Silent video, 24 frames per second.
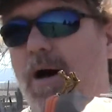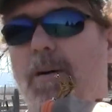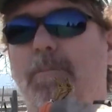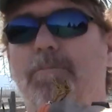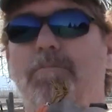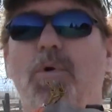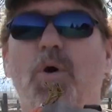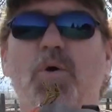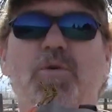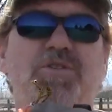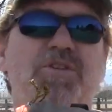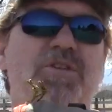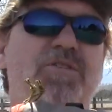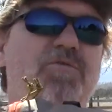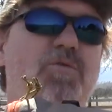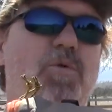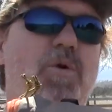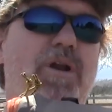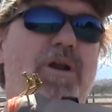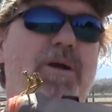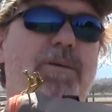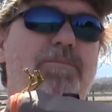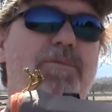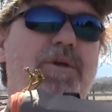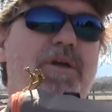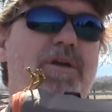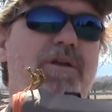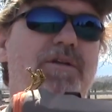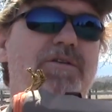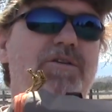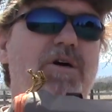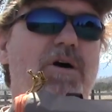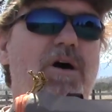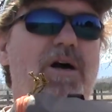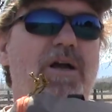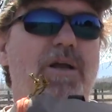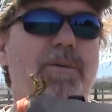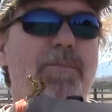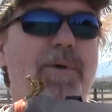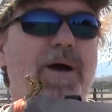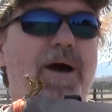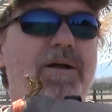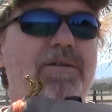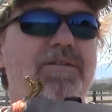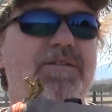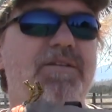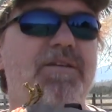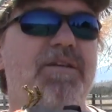Most of what I'm going to talk
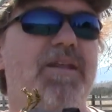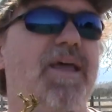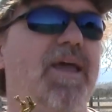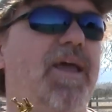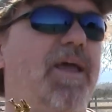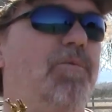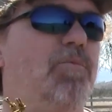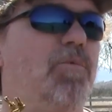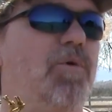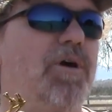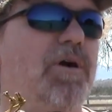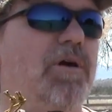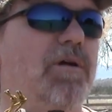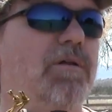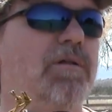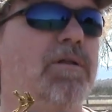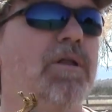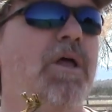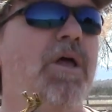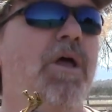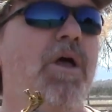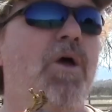about today will